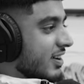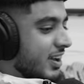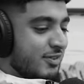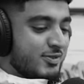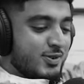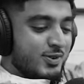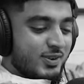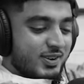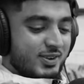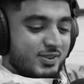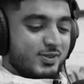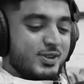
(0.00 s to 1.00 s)
I'll have
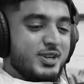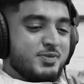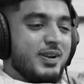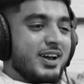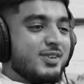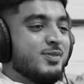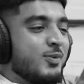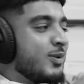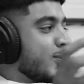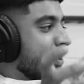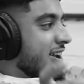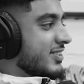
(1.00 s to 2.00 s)
so each player has
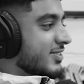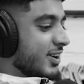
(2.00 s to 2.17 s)
one glass.